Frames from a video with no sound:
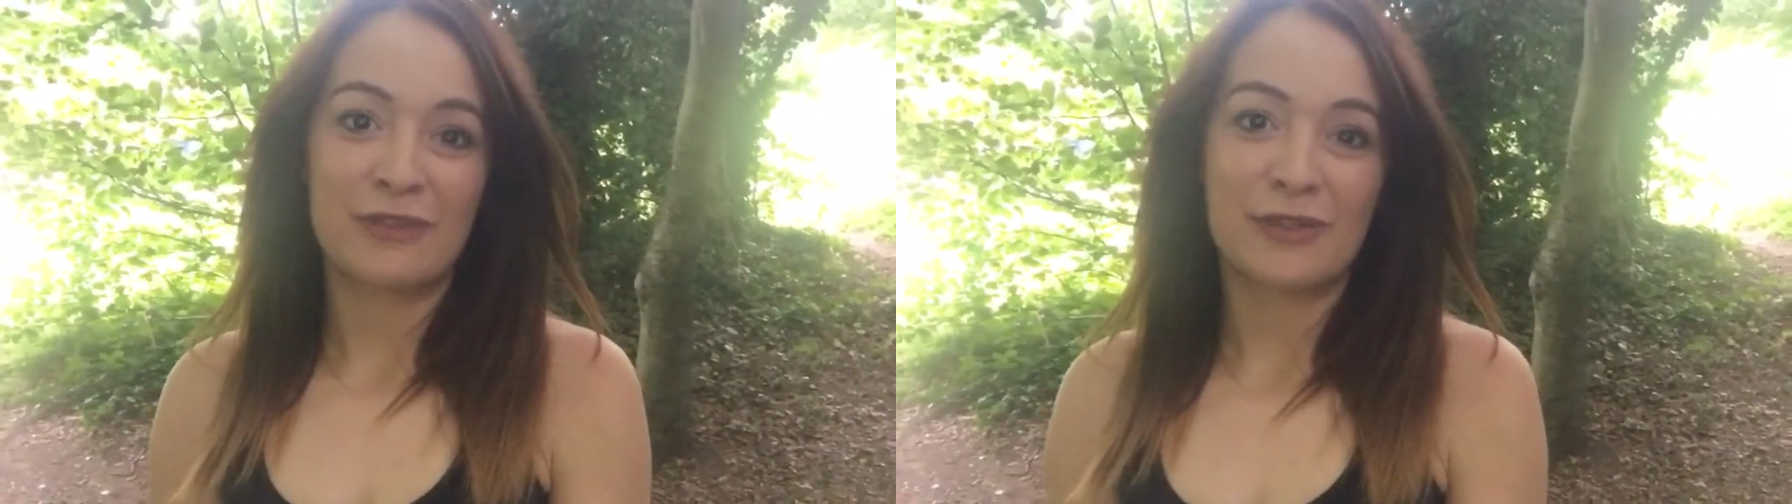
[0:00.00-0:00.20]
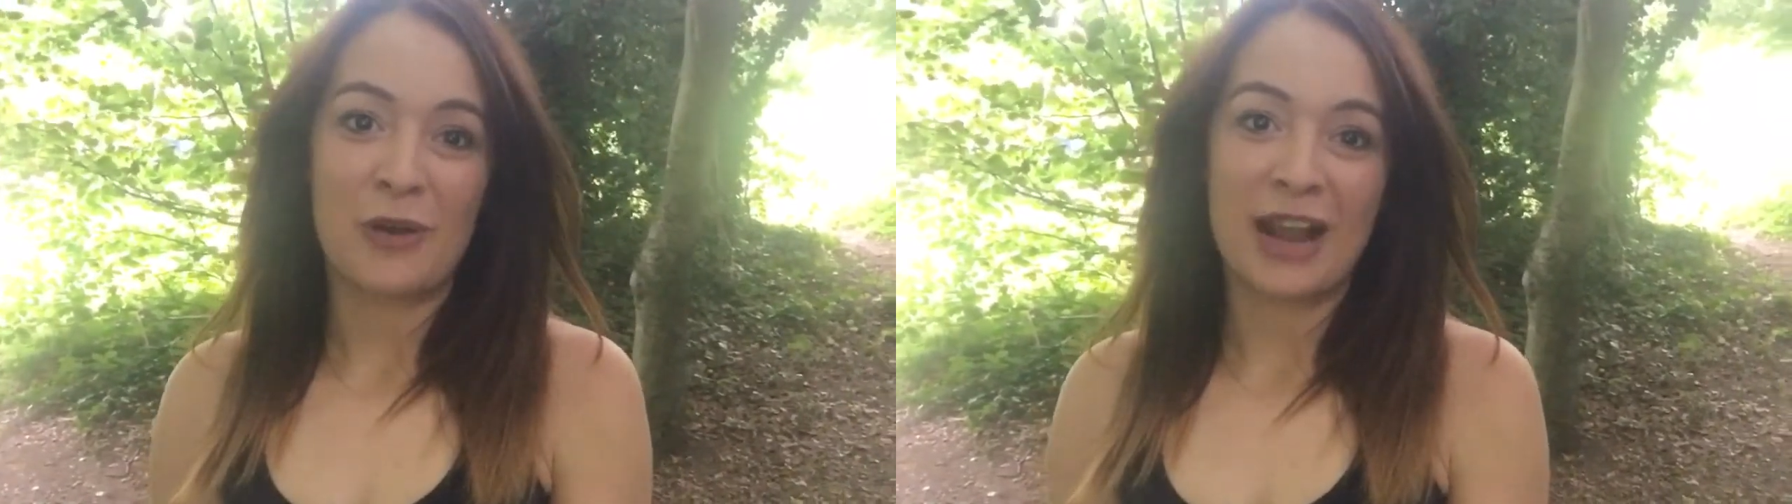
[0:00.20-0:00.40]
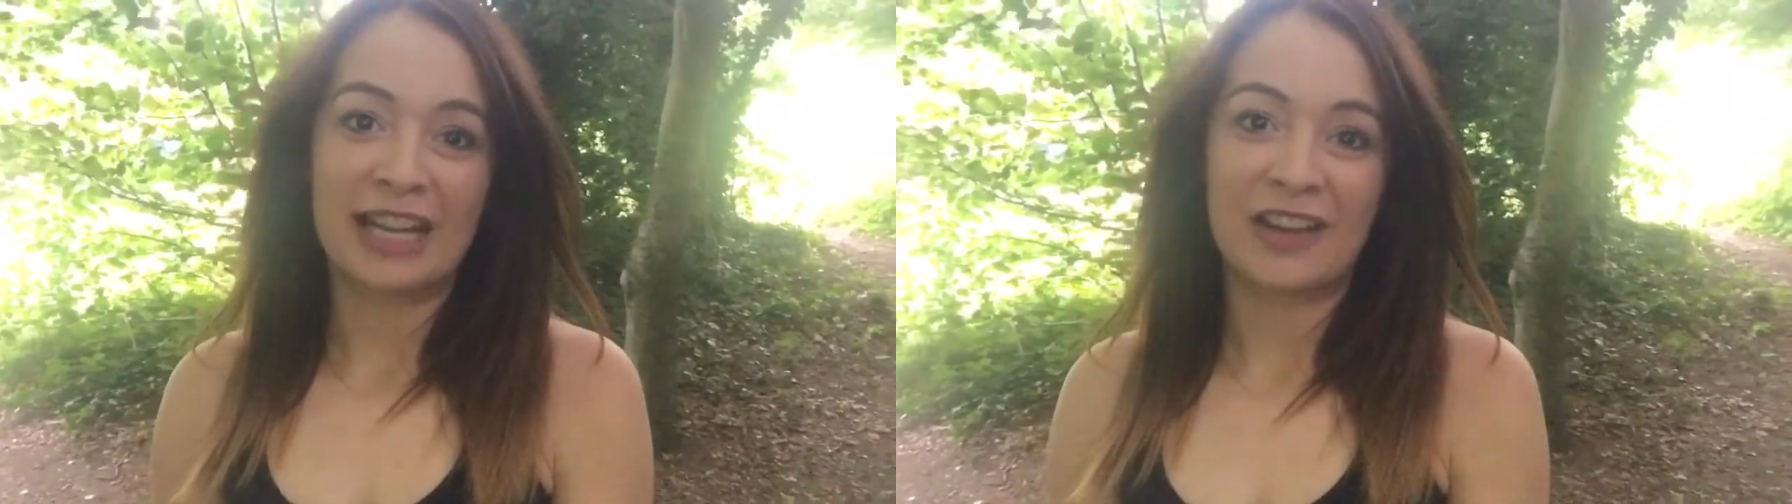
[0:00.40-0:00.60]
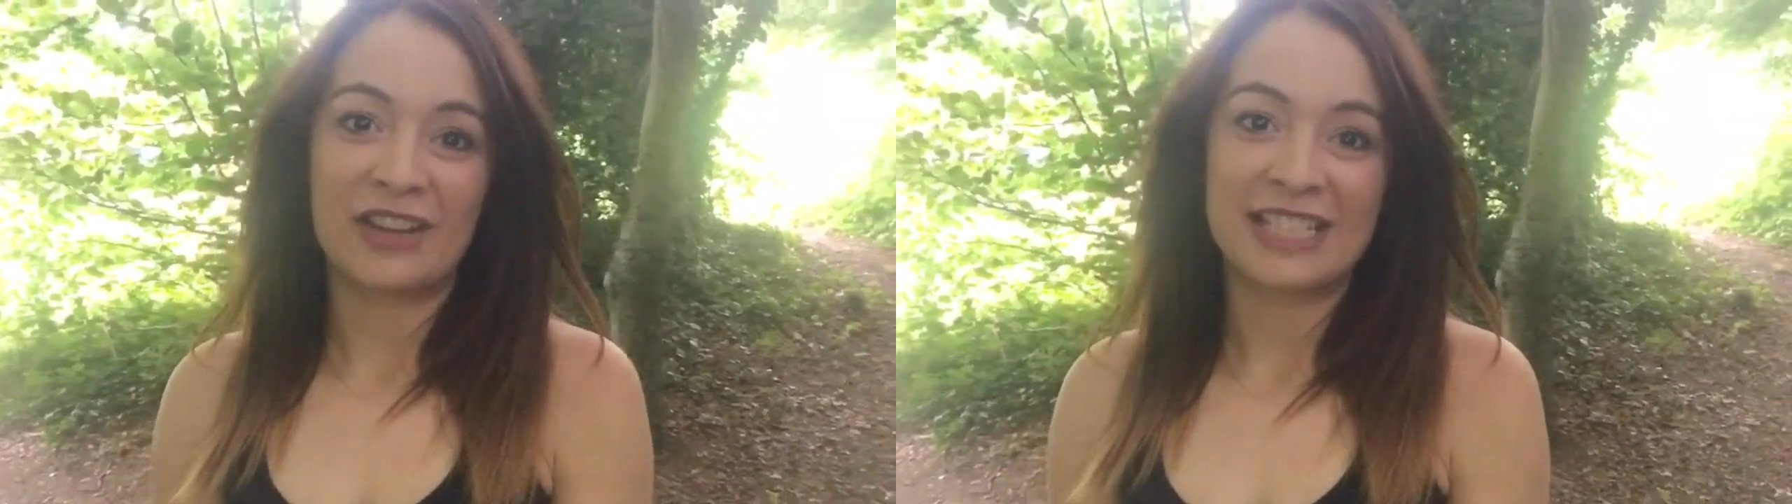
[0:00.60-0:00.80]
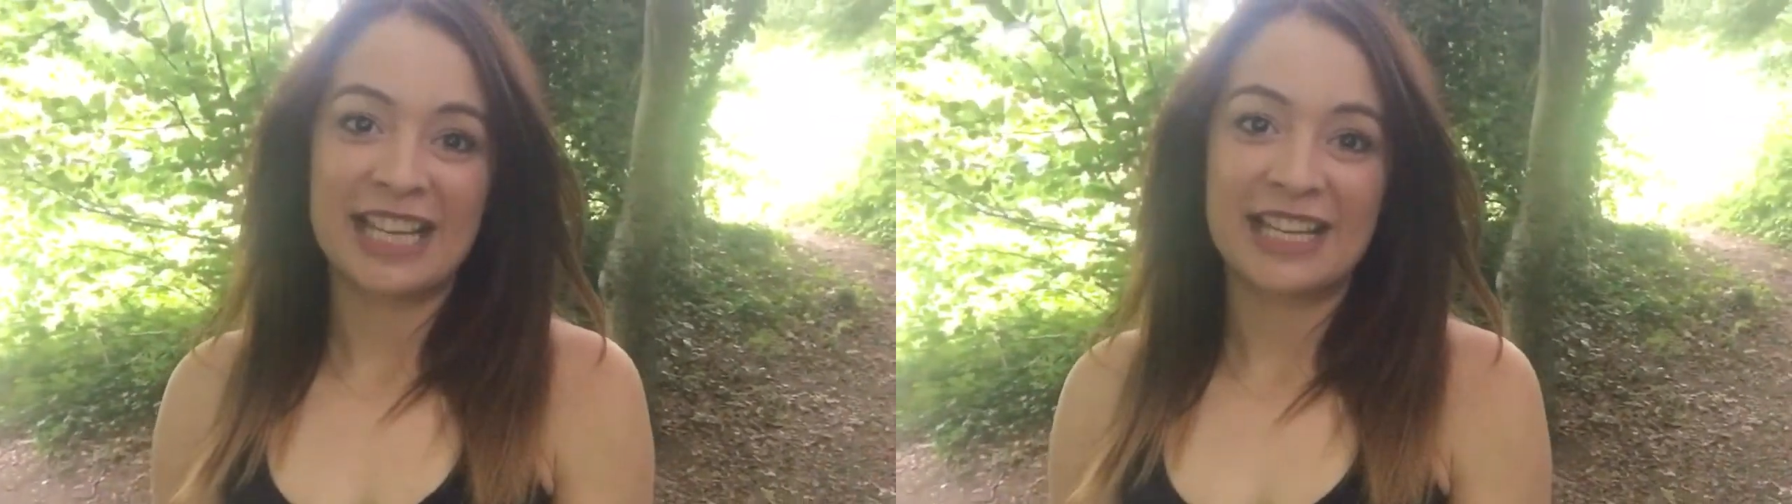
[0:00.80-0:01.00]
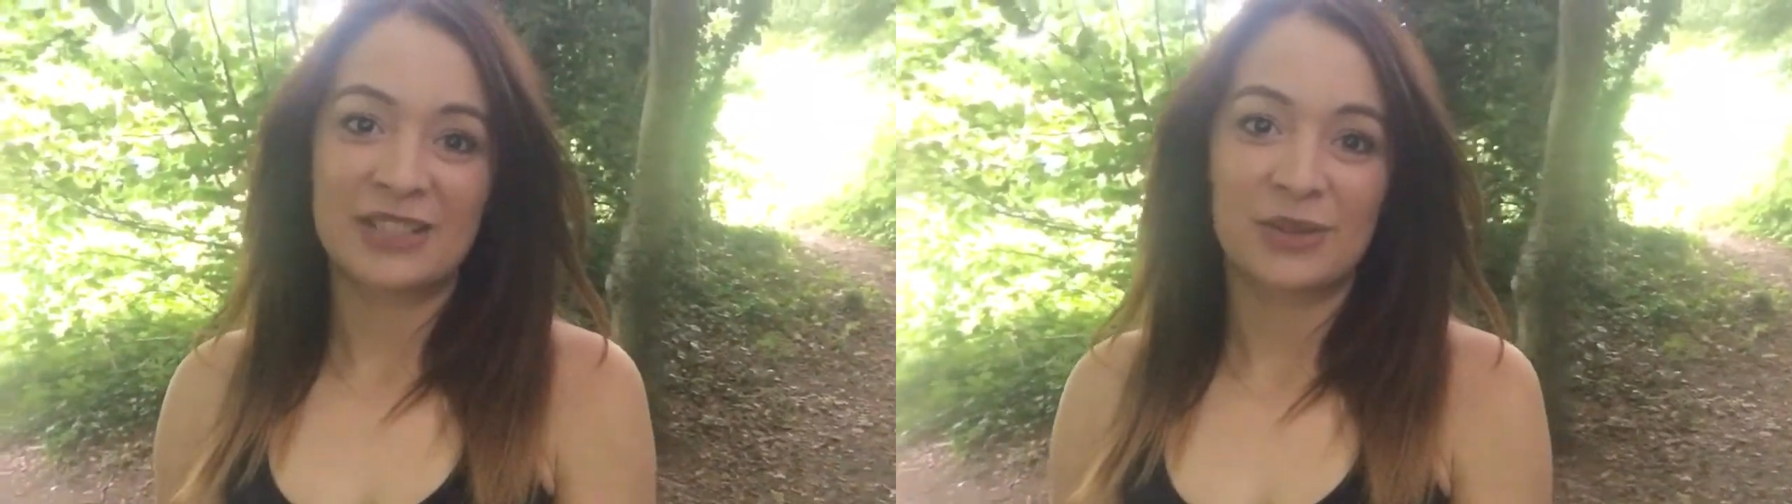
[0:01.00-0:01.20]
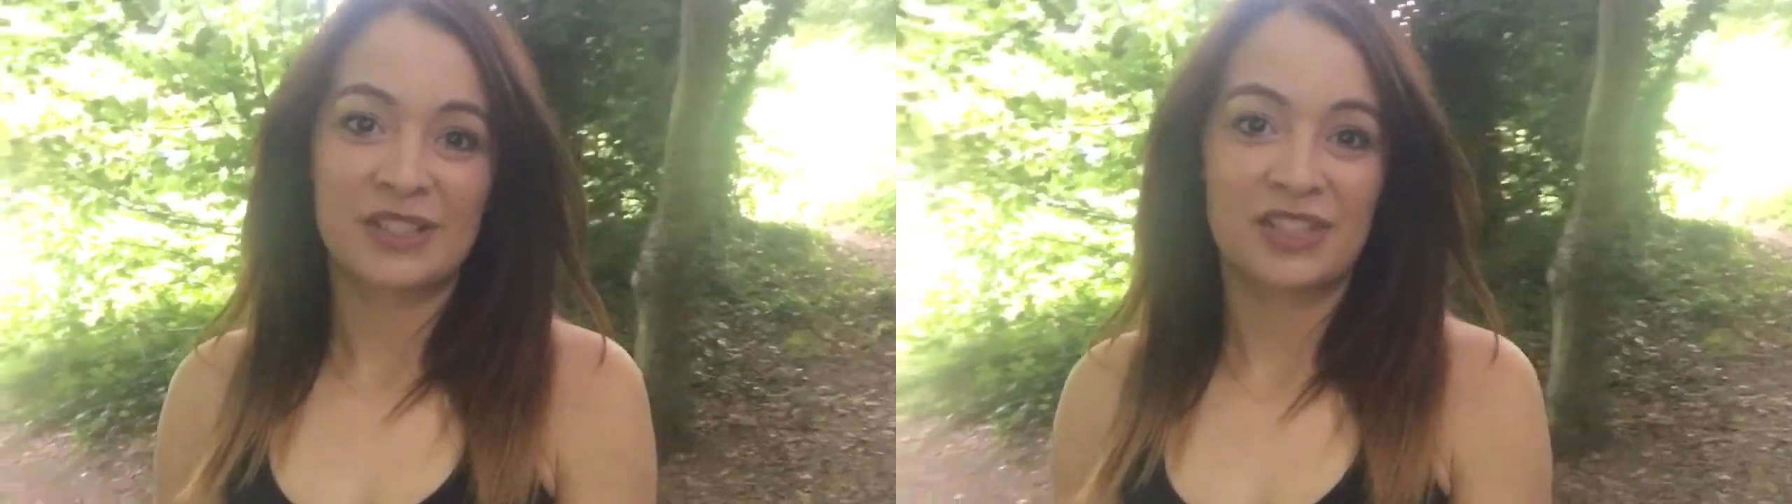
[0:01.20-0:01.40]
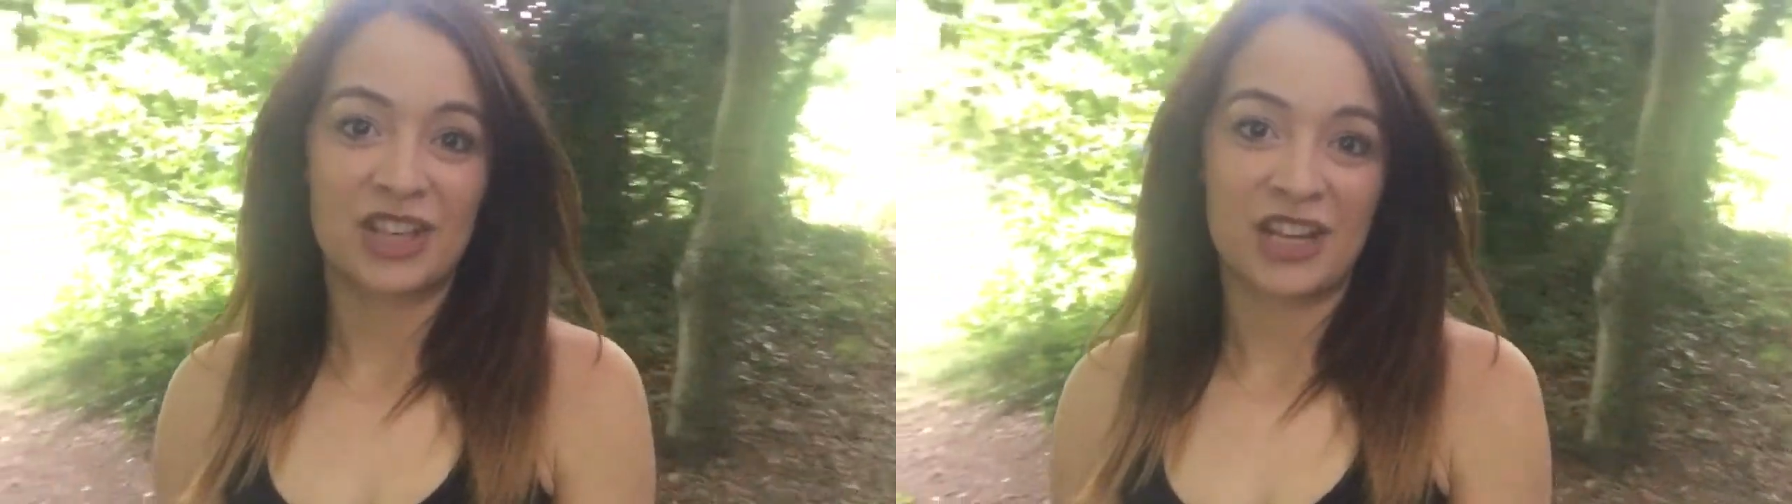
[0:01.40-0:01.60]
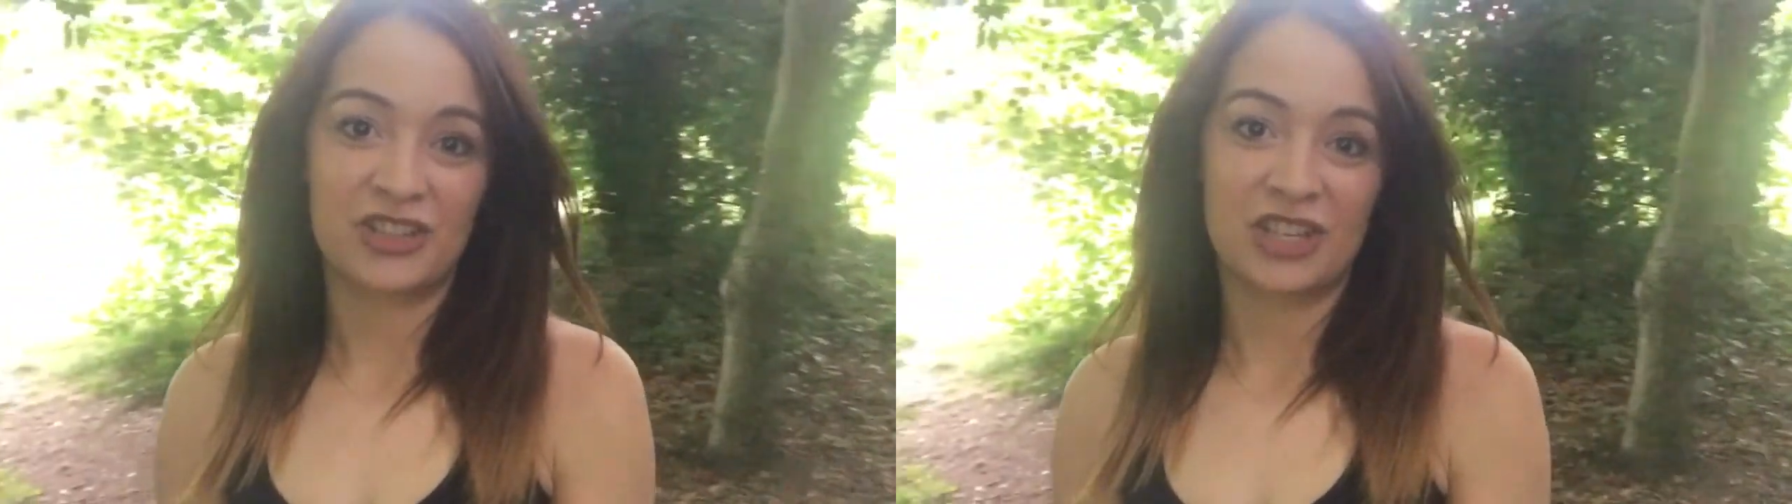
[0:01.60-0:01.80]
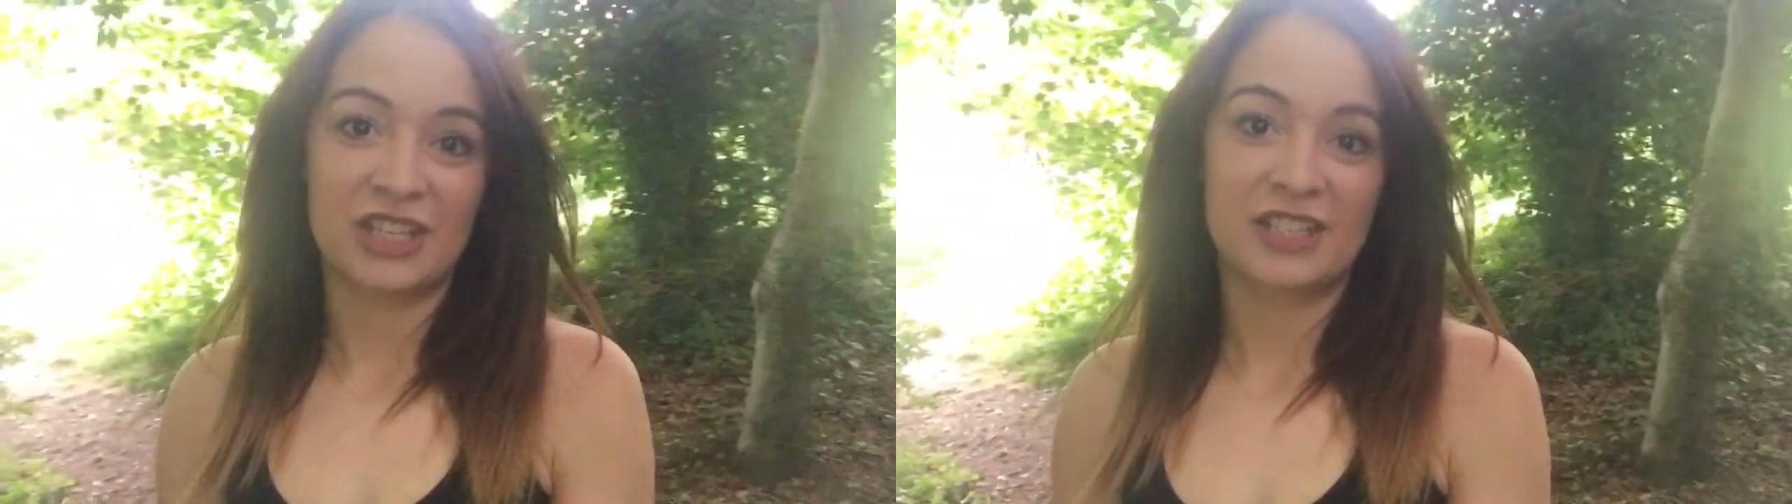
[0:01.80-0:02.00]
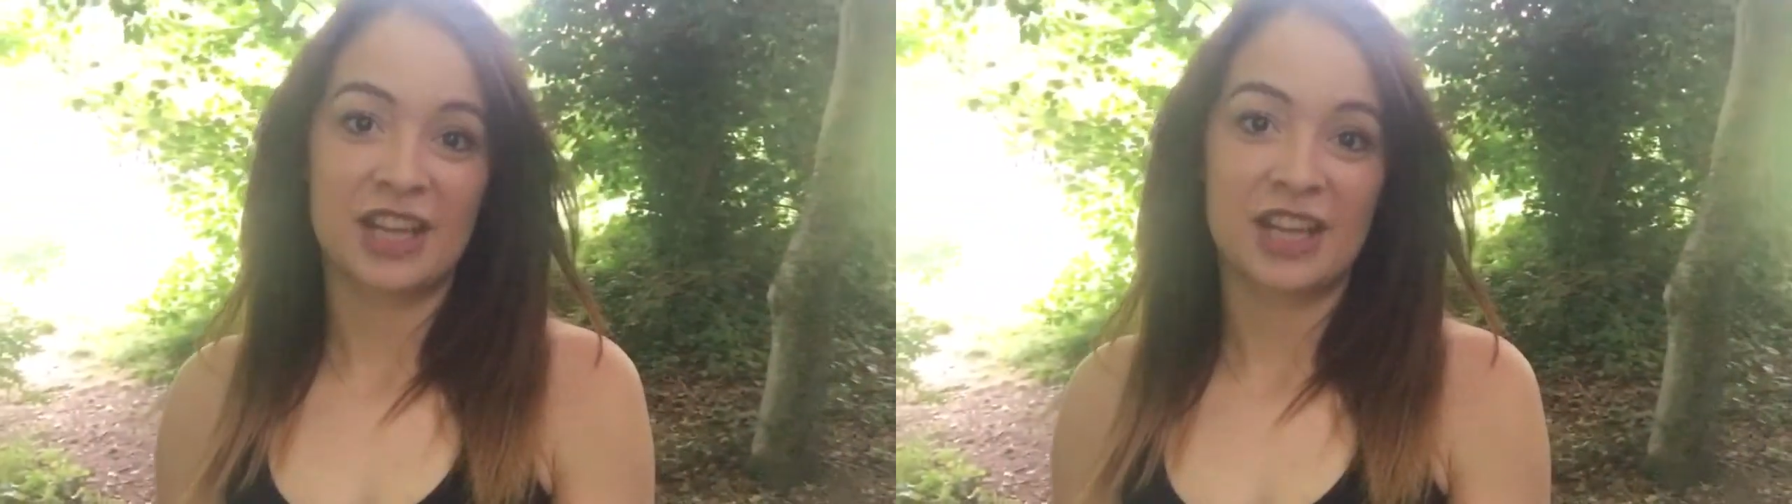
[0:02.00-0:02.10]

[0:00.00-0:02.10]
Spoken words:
you've got any ideas or suggestions